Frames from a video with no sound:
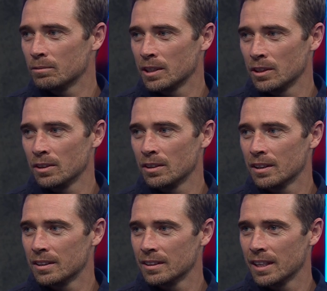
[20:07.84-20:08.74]
we knew
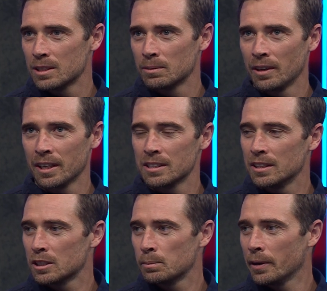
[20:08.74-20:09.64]
that that's when I guess the
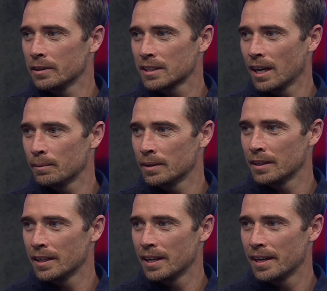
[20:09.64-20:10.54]
experience came in.
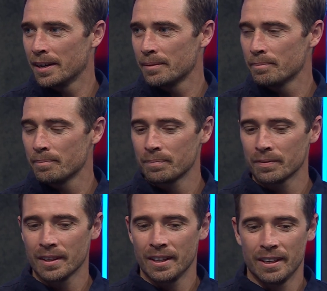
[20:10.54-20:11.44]
That
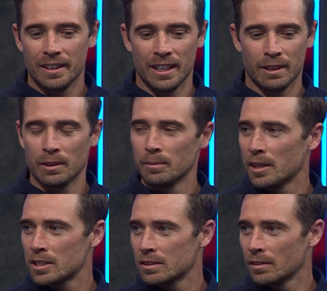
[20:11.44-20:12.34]
we
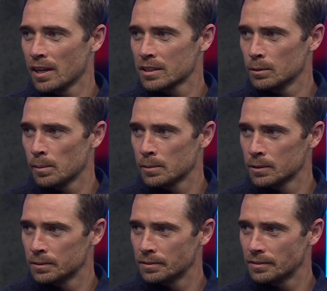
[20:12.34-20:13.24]
managed to relax a little bit more.
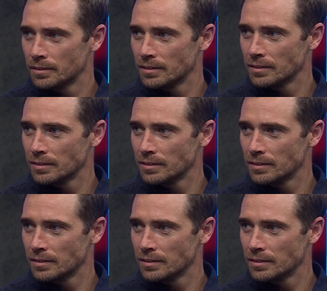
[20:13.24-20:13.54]
There's